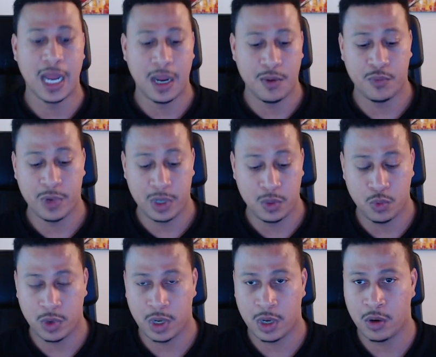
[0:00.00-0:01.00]
we
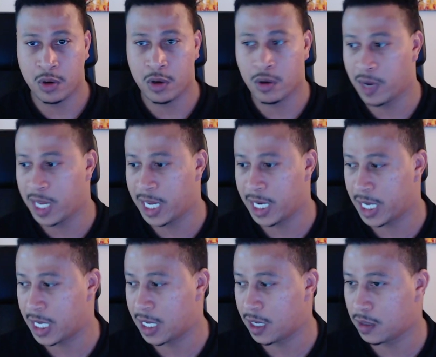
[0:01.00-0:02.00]
will go ahead and
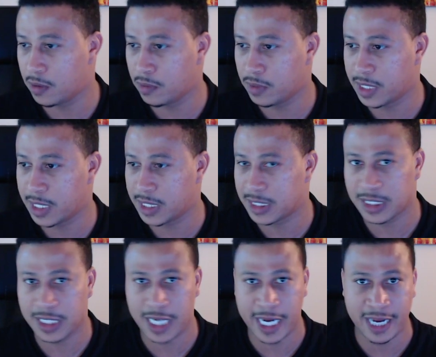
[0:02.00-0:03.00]
conclude this
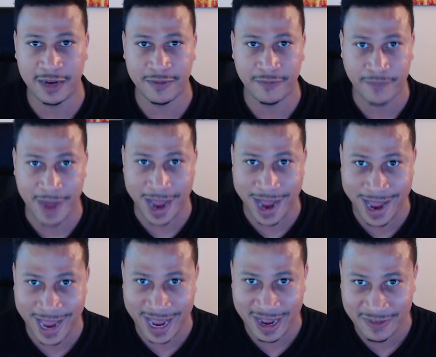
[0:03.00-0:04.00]
in
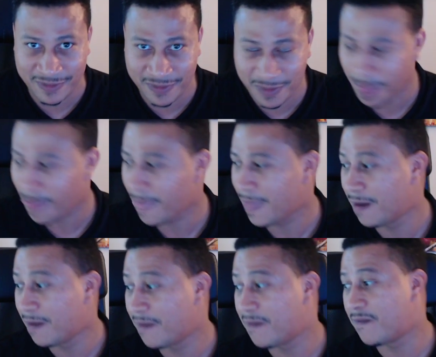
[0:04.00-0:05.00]
5,
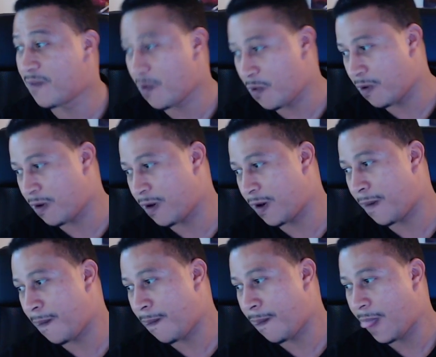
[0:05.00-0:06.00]
4,
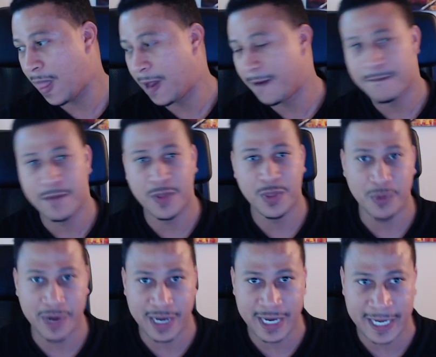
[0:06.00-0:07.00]

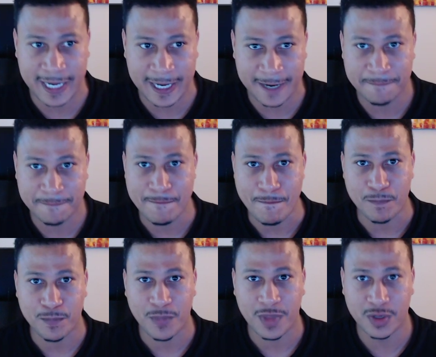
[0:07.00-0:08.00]
3,
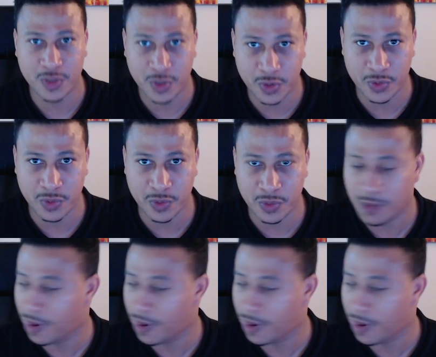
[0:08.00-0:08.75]
2,